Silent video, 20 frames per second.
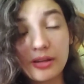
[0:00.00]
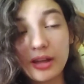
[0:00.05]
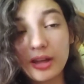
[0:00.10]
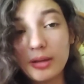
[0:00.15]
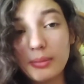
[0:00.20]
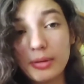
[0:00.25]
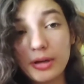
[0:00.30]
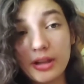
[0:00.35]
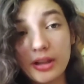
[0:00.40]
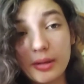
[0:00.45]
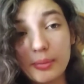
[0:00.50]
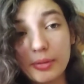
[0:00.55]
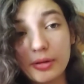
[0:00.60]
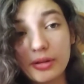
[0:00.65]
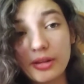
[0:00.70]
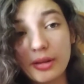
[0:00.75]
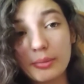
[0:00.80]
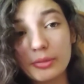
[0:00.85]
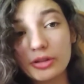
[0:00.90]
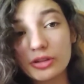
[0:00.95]
anybody that puts
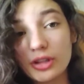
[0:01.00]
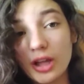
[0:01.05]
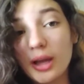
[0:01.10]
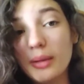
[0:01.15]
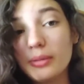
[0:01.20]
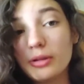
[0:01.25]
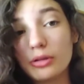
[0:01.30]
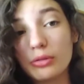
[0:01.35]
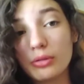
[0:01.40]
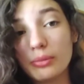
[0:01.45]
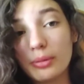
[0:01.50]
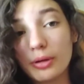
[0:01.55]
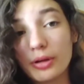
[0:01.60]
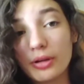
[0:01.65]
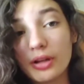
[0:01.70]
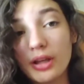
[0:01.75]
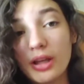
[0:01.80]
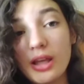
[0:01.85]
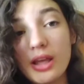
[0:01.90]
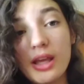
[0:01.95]
that much time into a
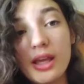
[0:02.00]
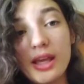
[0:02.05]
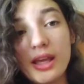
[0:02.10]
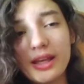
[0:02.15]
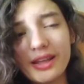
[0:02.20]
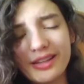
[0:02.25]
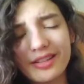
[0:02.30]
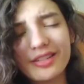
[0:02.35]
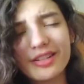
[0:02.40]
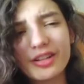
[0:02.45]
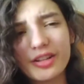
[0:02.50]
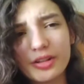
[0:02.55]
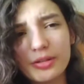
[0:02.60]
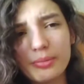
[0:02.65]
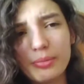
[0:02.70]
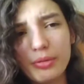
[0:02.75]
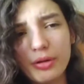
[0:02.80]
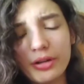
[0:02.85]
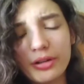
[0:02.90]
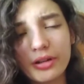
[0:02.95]
bird is a
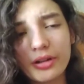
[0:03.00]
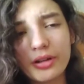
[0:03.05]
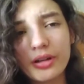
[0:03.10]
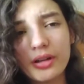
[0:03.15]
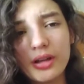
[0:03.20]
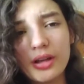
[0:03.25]
good breeder.